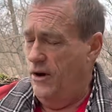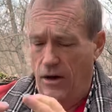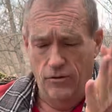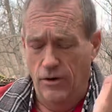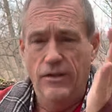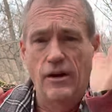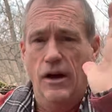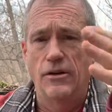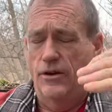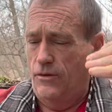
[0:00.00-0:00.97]
And I'll read the
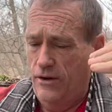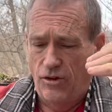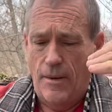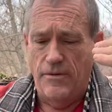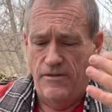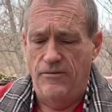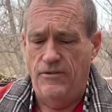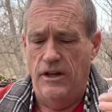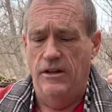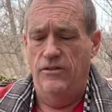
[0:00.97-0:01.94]
context. Read chapter
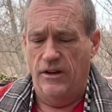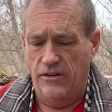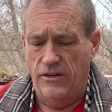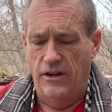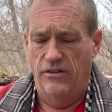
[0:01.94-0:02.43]
15, 16,